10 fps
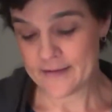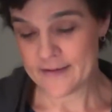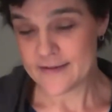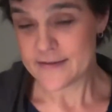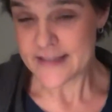
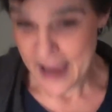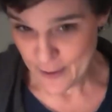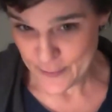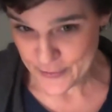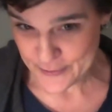
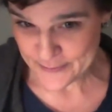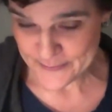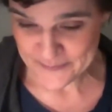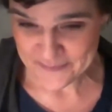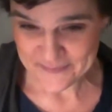South.
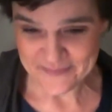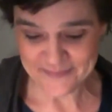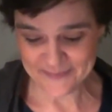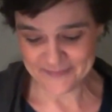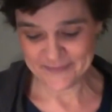
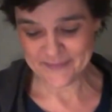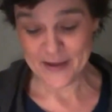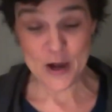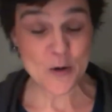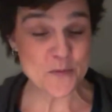
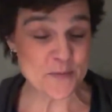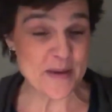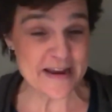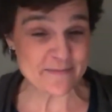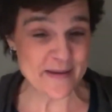I hope you're
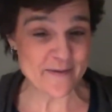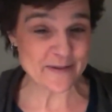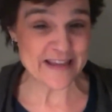beating me with the